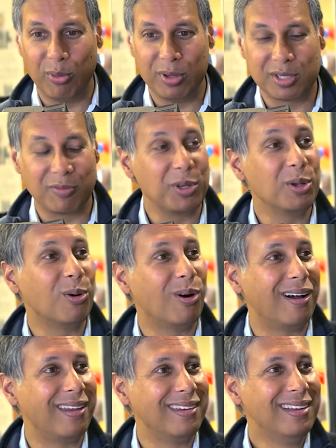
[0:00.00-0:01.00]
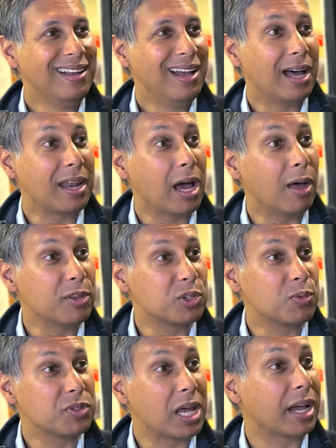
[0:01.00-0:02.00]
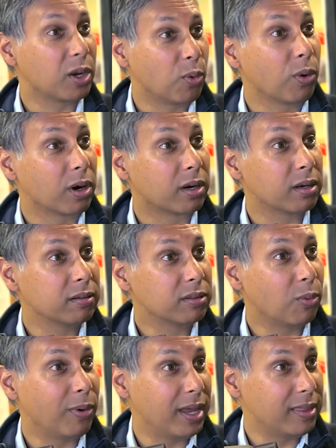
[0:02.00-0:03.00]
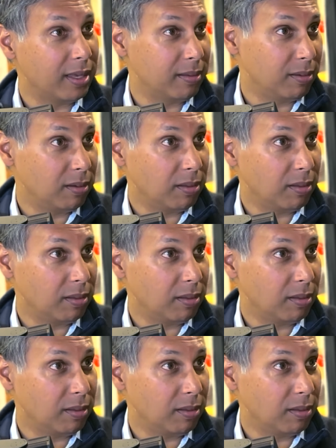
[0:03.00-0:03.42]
points of view on on how this was not going to work the way that